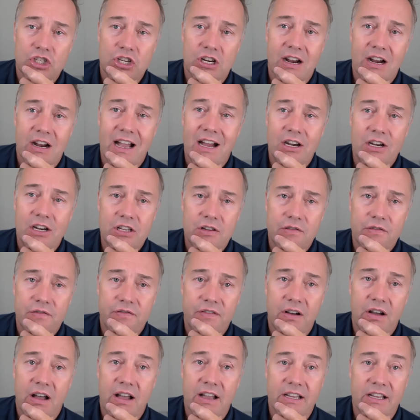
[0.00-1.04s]
each year, how do you
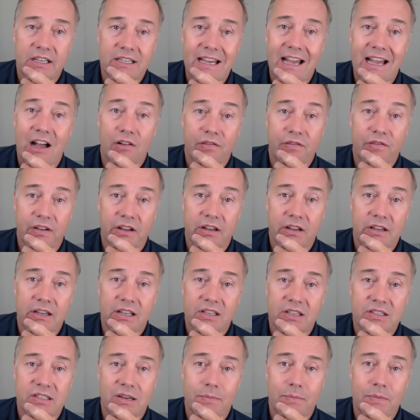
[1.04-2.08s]
find alpha
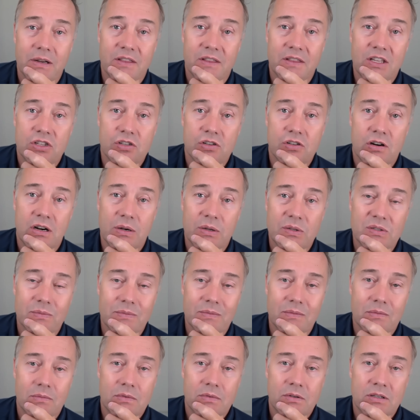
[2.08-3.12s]
and separate these startups
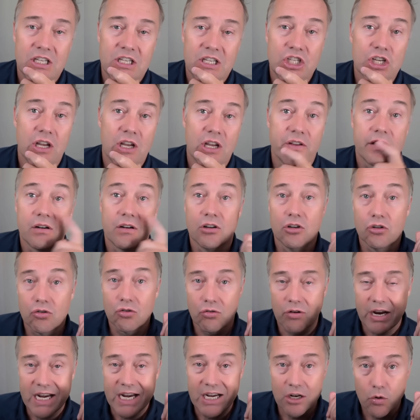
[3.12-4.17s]
from each other?
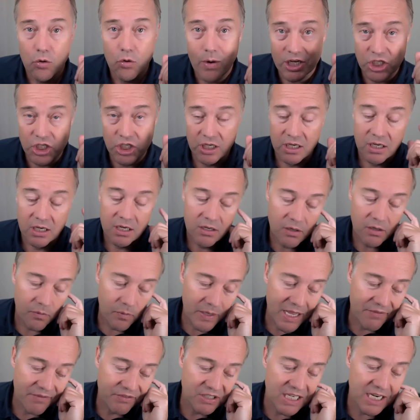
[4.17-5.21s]
Great question.
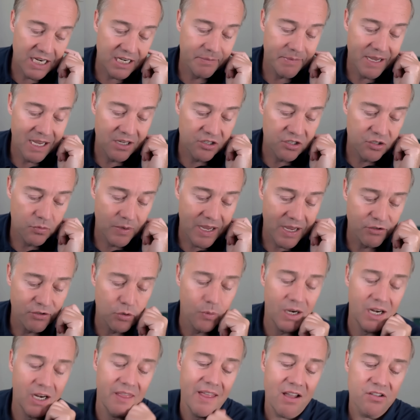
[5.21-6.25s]
We have a database. We
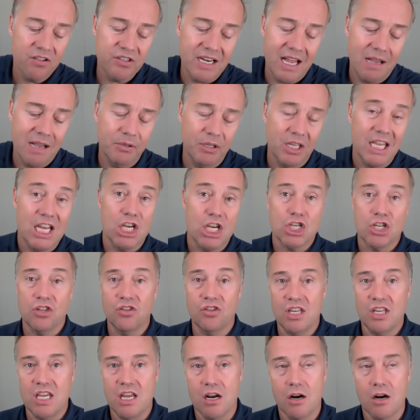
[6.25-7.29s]
have 20,000
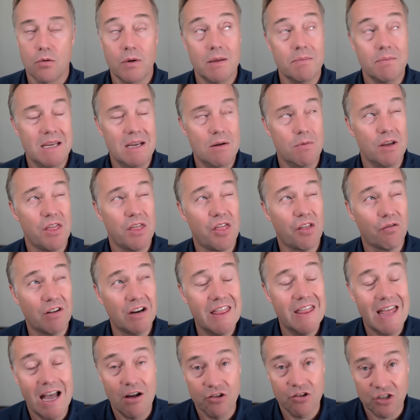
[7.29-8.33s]
applications a year. We meet with
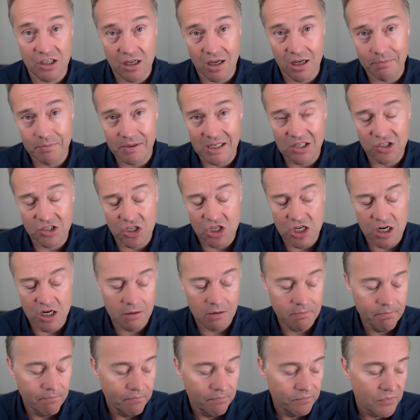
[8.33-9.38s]
3,000 companies a
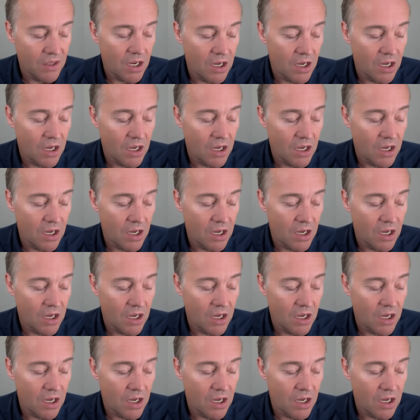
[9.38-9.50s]
year.